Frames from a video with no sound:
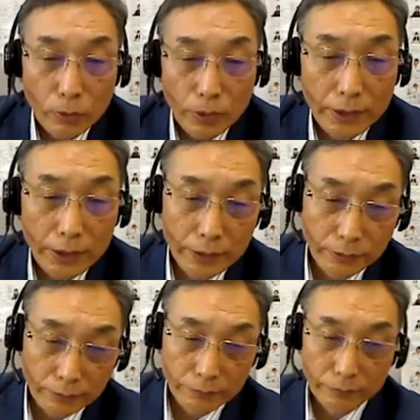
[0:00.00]
So
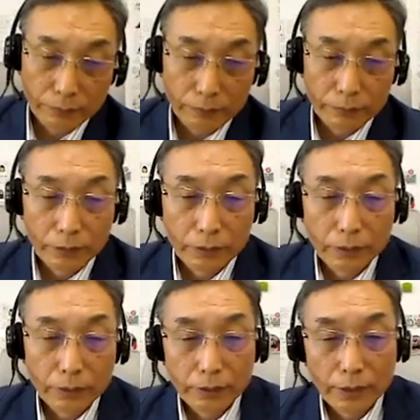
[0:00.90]
the better
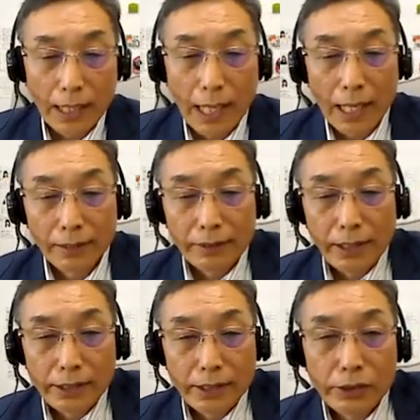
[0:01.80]
relationship that you
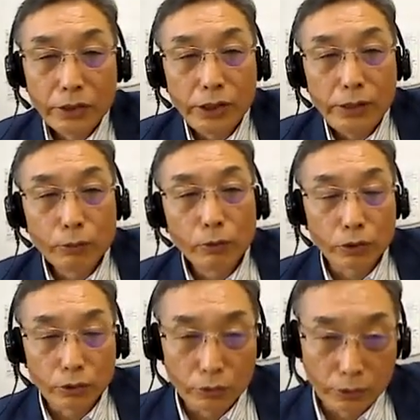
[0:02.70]
are able to
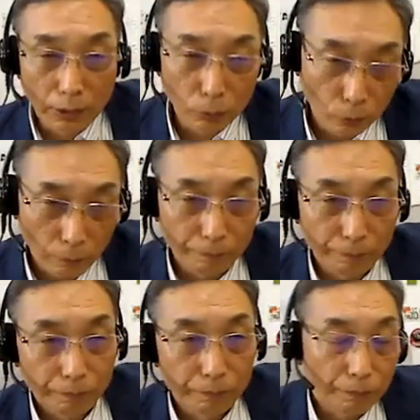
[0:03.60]
obtain from
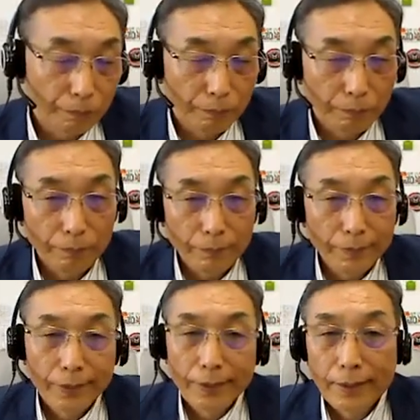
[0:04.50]
Tokkatsu
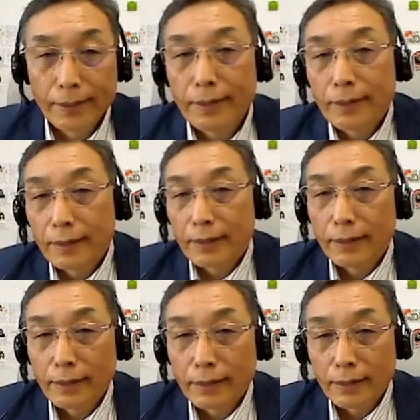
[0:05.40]
lead
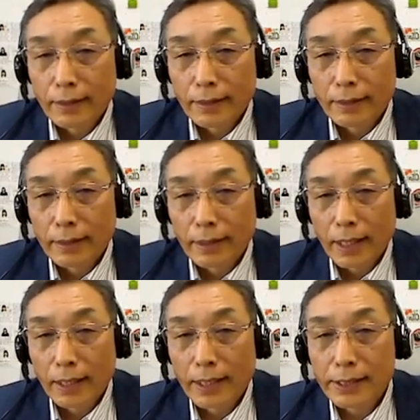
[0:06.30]
to a
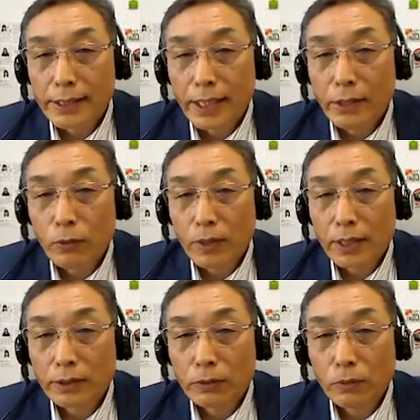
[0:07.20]
stable team
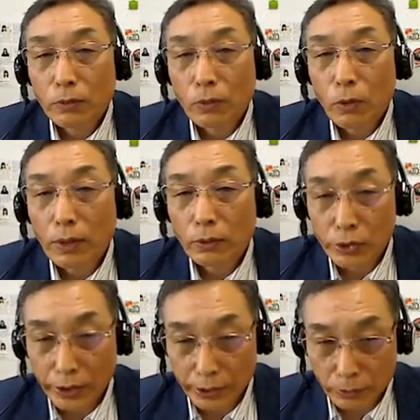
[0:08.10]
environment where you
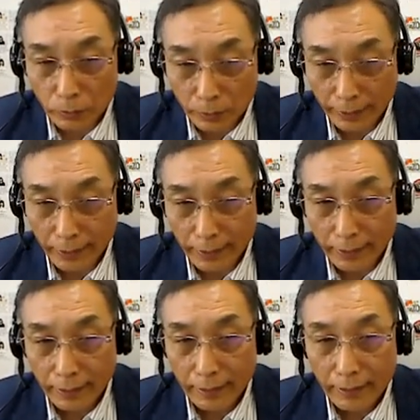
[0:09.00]
are free to
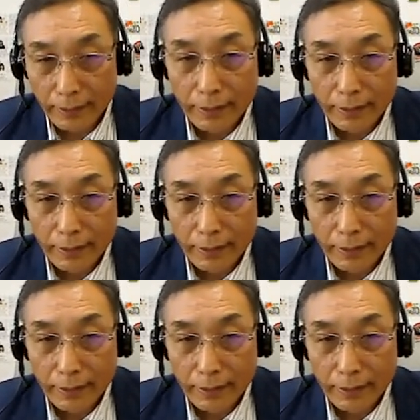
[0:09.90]
express